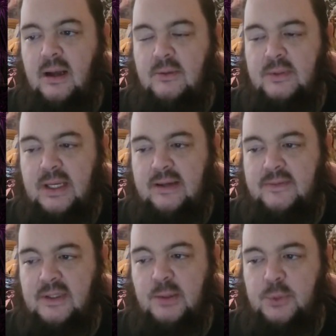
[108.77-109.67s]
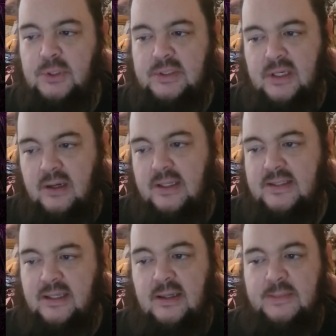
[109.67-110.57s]
We have a couple good targets
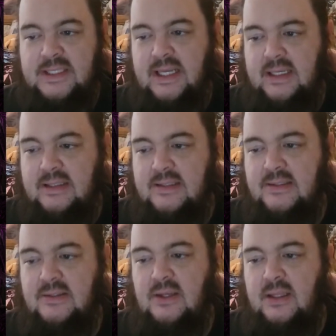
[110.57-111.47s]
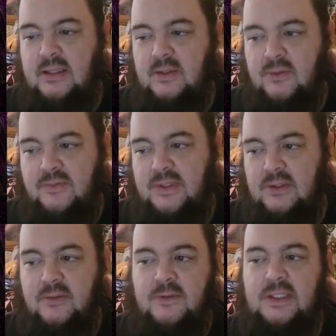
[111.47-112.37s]
like Amadeus and then Griphon.
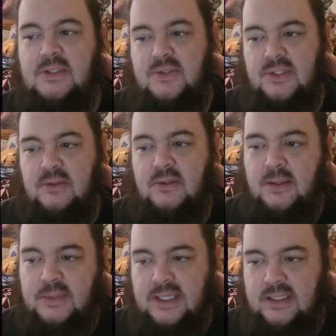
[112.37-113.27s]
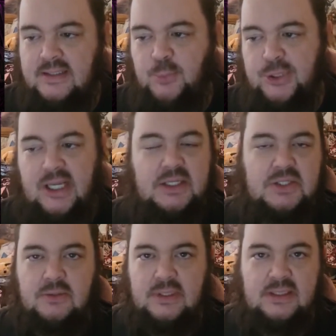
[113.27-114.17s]
Griphon gets you stone. Amadeus protects
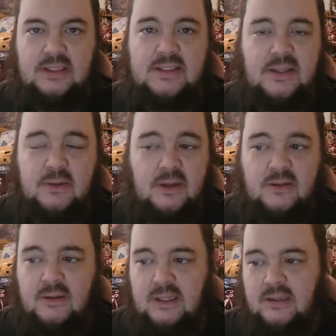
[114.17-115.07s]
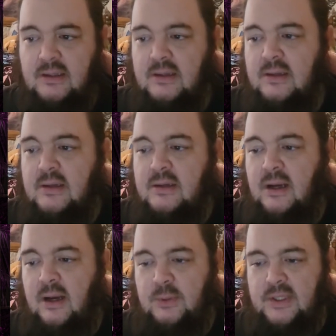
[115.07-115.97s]
you and is a 30/30.
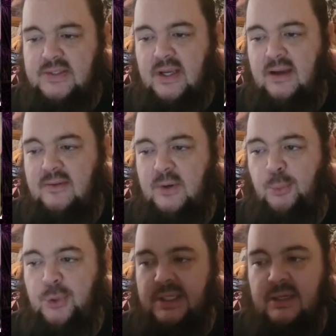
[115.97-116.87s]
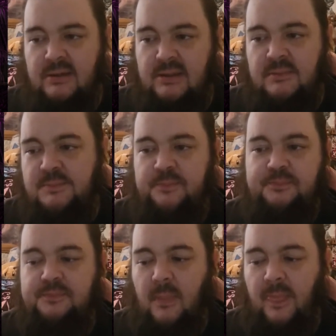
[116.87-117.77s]
We also have our boy Geryon.
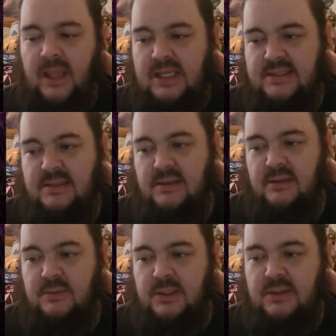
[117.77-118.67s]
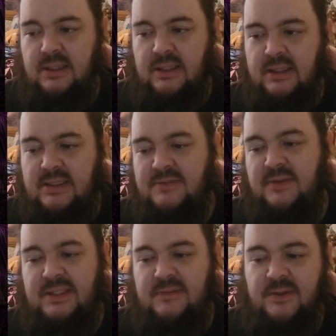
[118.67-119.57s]
He's another good one you can get. He's a
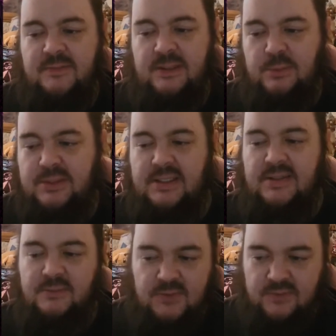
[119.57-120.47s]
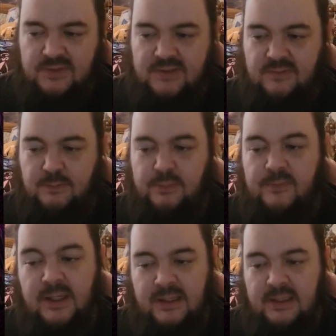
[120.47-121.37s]
15/15 precision, swiftness,
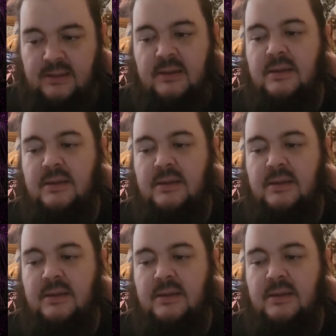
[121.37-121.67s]
flying.